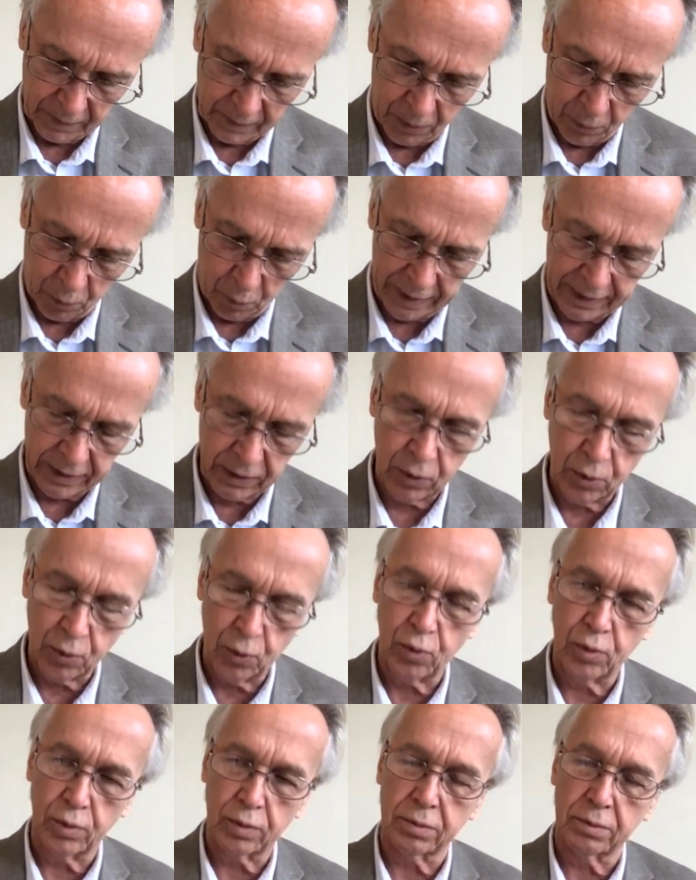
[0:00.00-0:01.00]
when
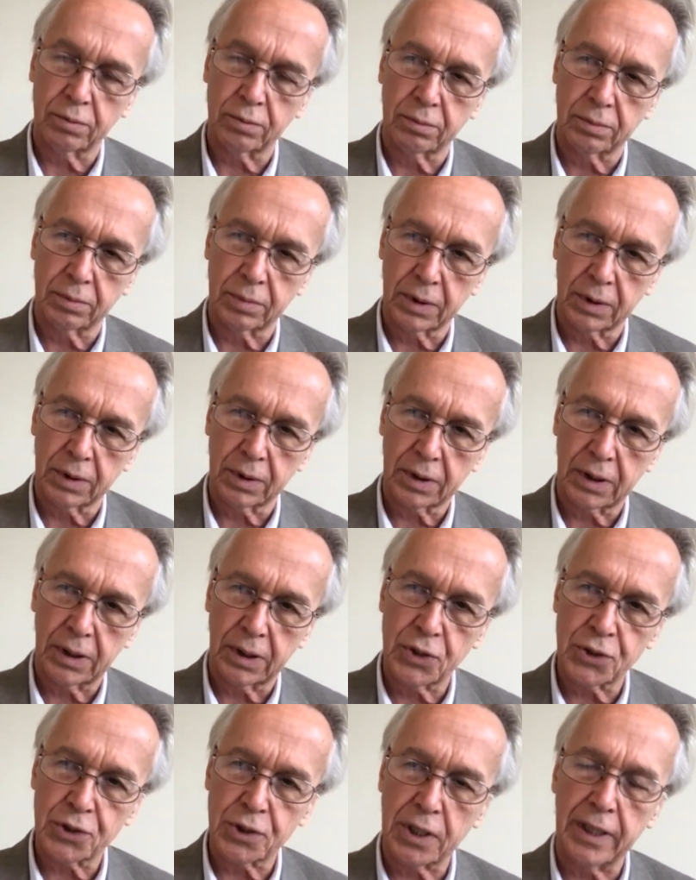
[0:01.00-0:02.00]
you
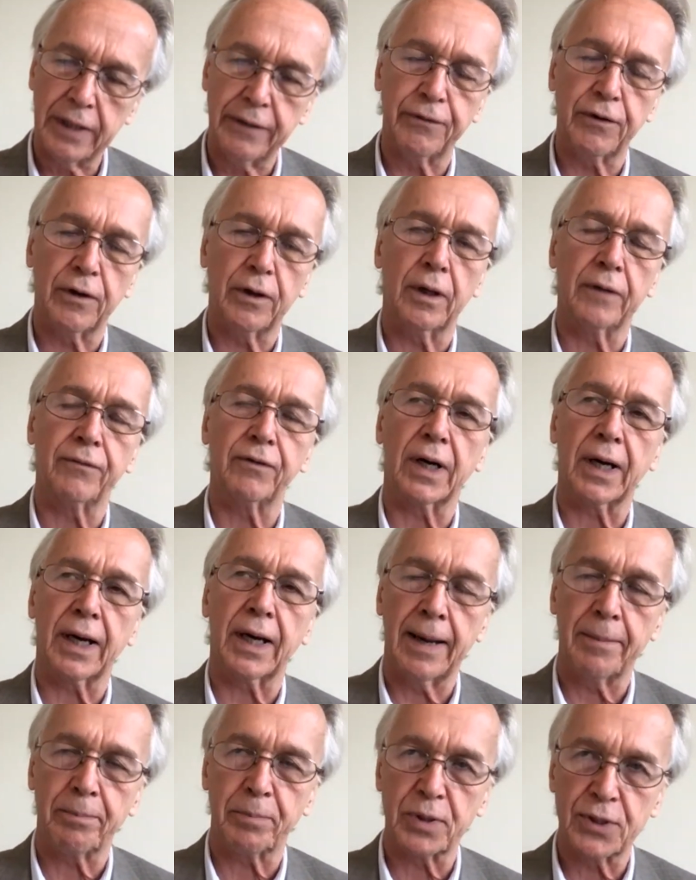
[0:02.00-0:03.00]
conceive of a
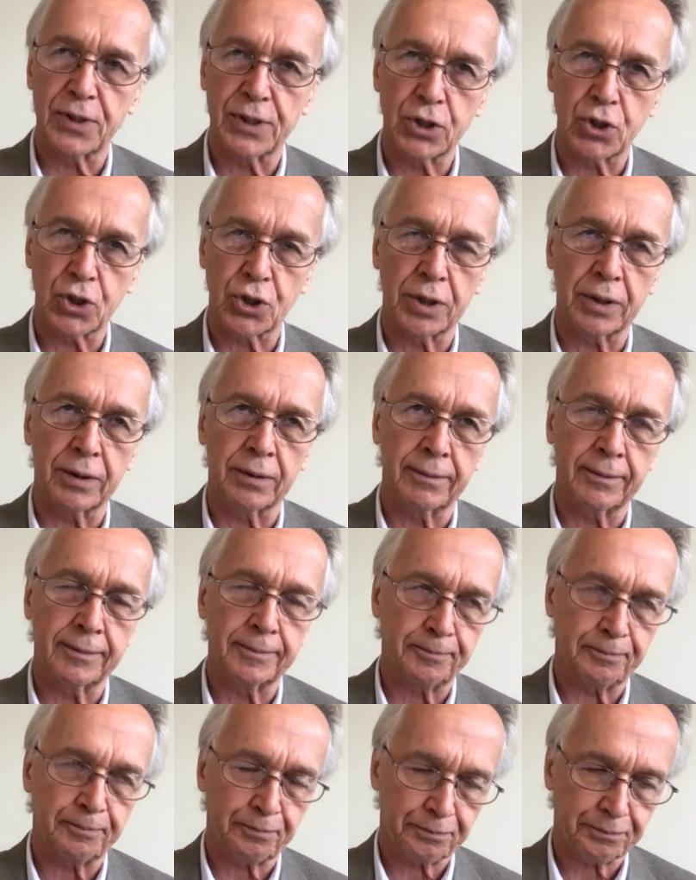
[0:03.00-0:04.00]
composition,
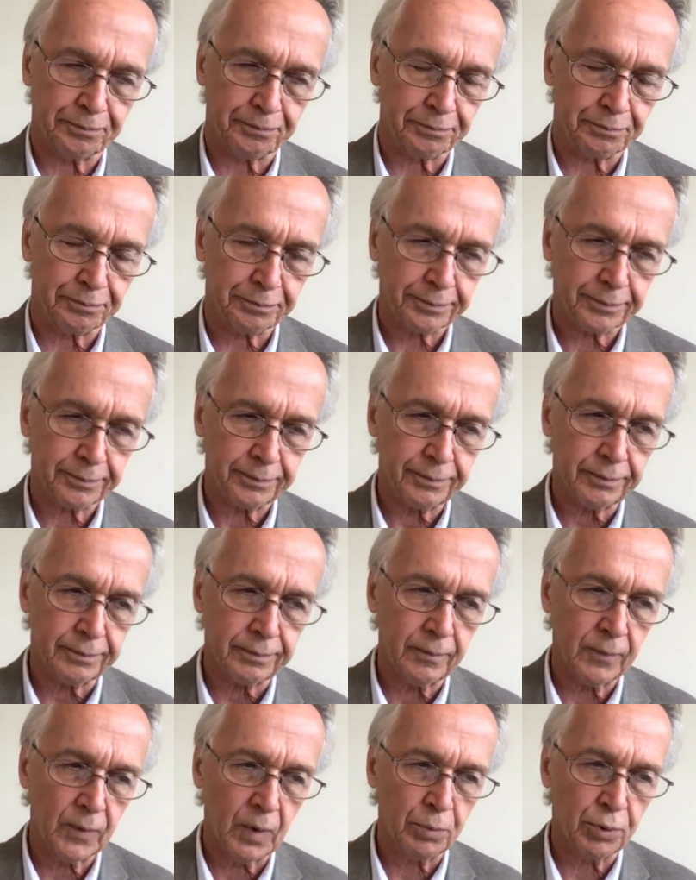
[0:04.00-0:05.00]

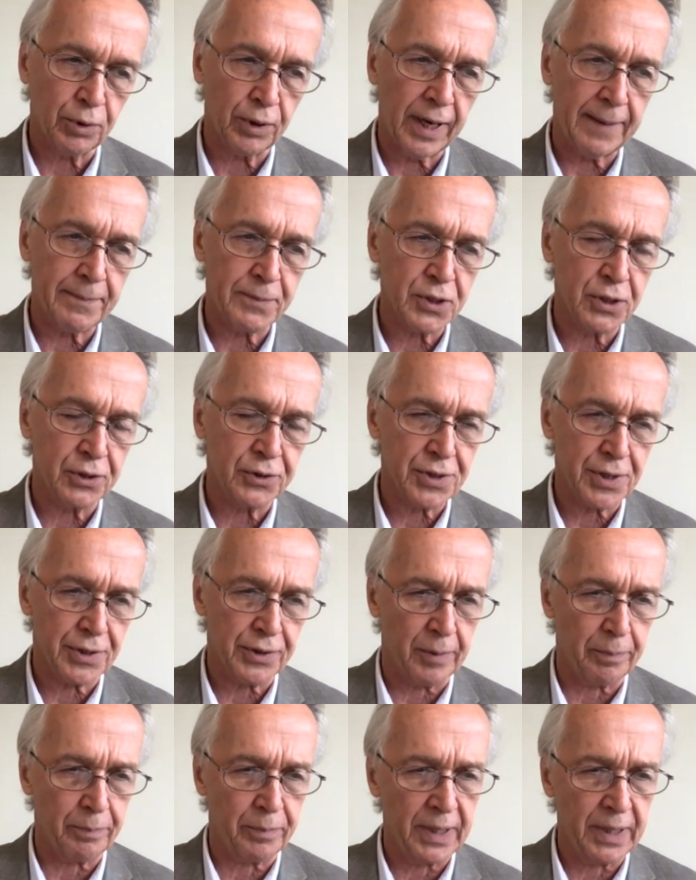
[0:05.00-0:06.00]
perhaps it's at
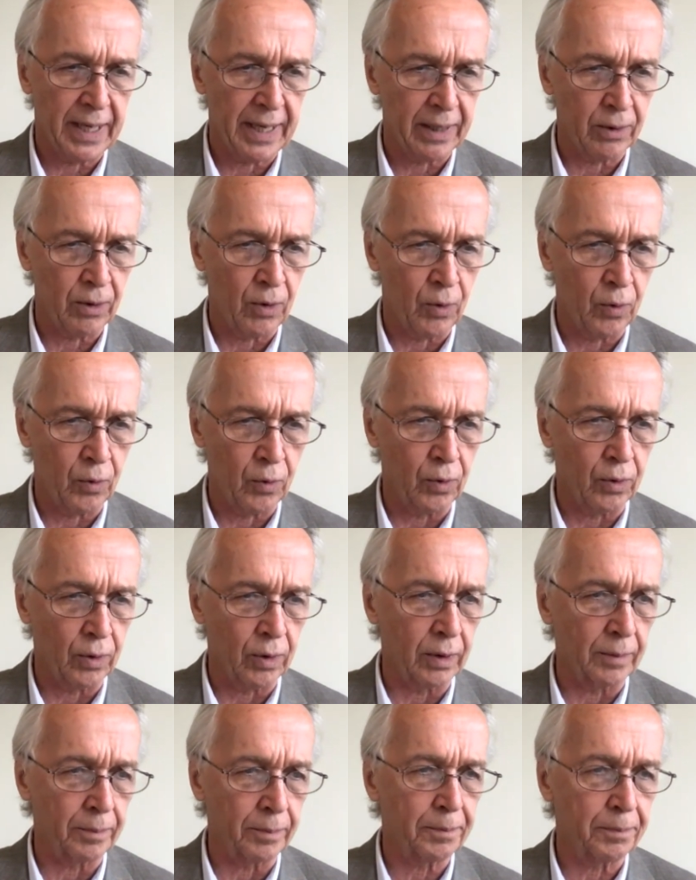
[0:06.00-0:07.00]
the piano,
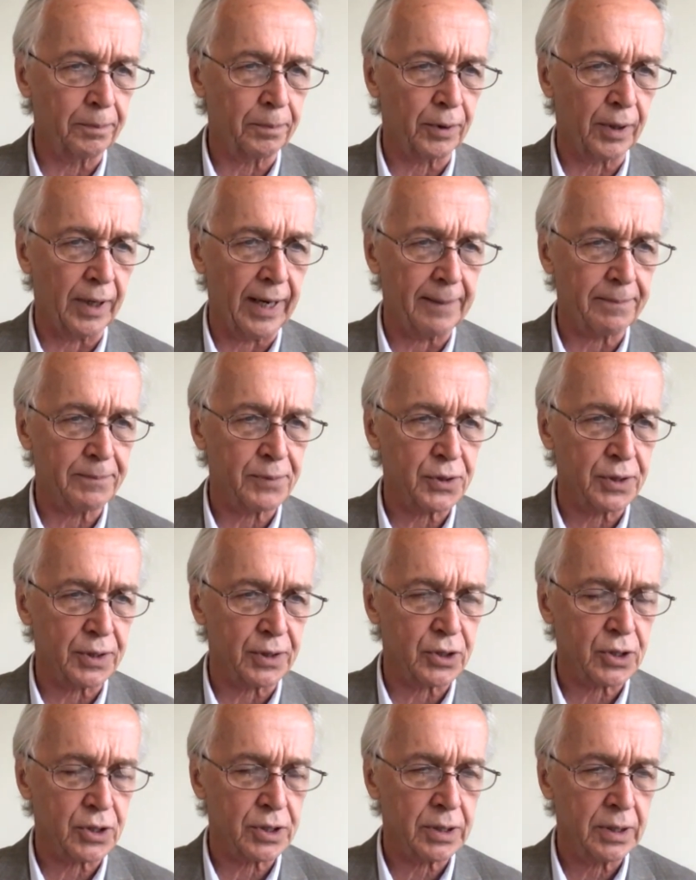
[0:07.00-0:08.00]
or perhaps
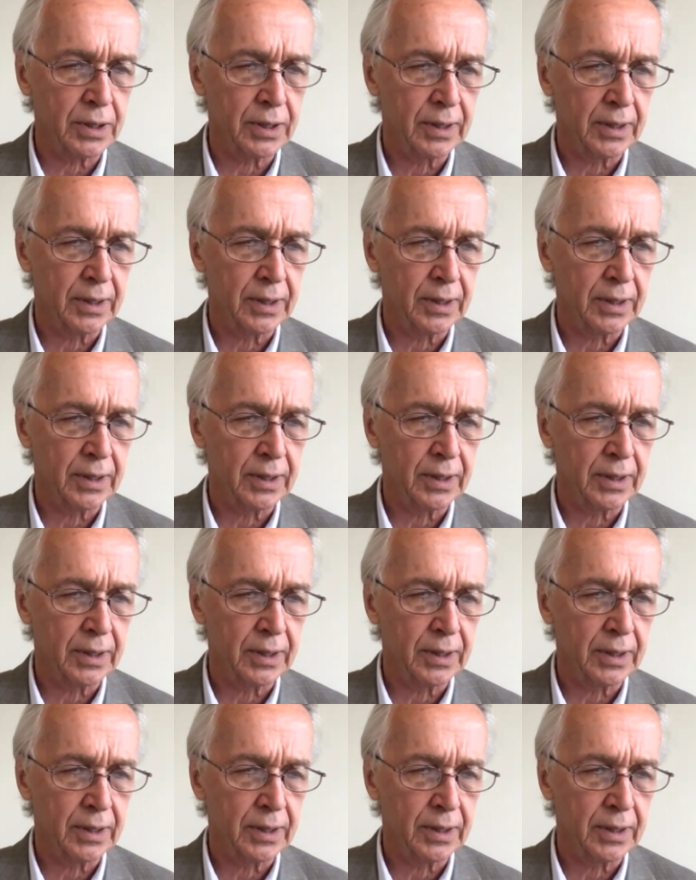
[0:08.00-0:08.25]
it's